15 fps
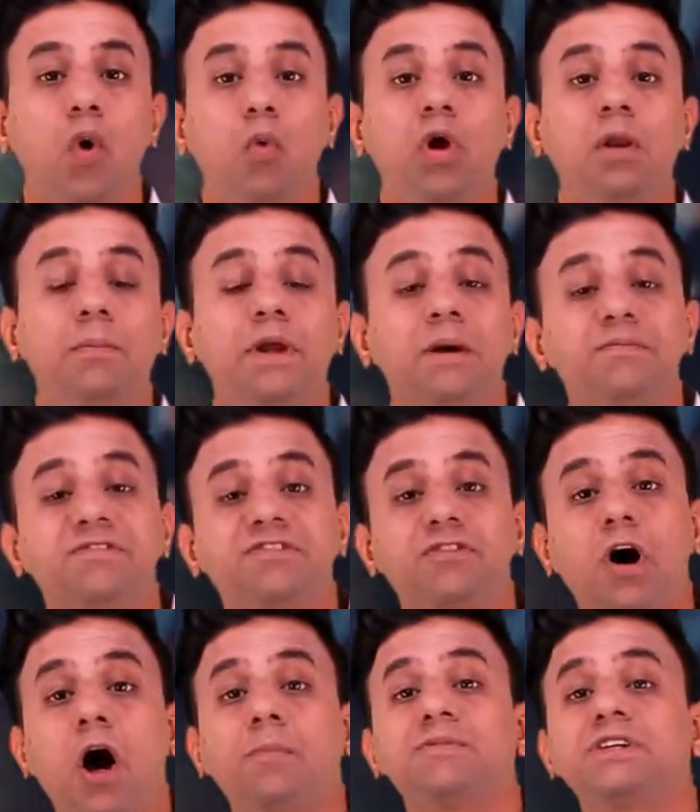will be
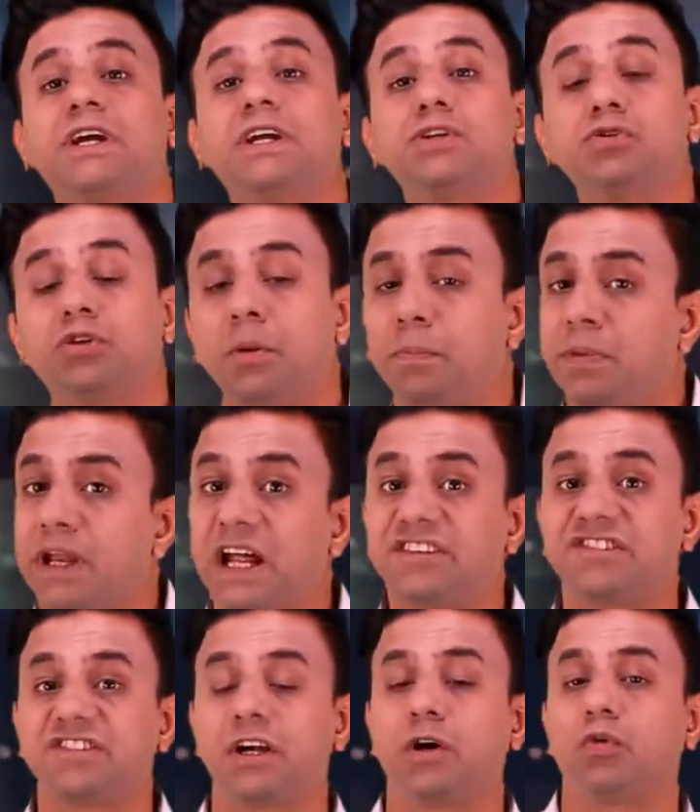absorbed into the
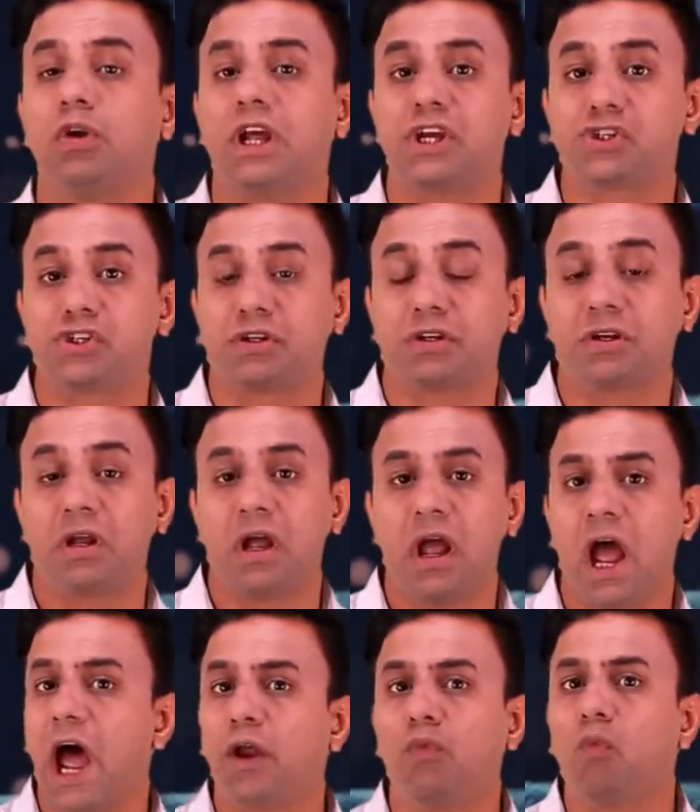blood circulation.
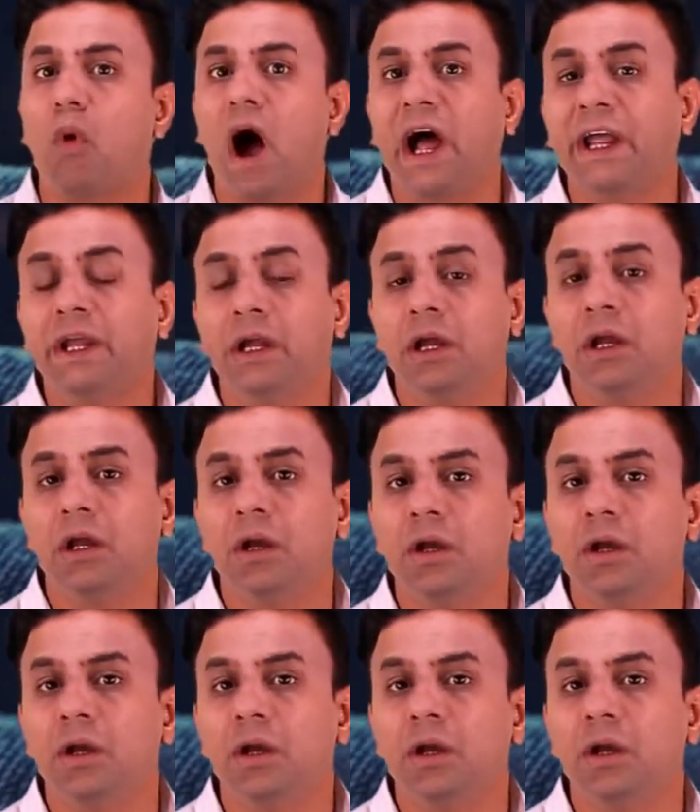And why?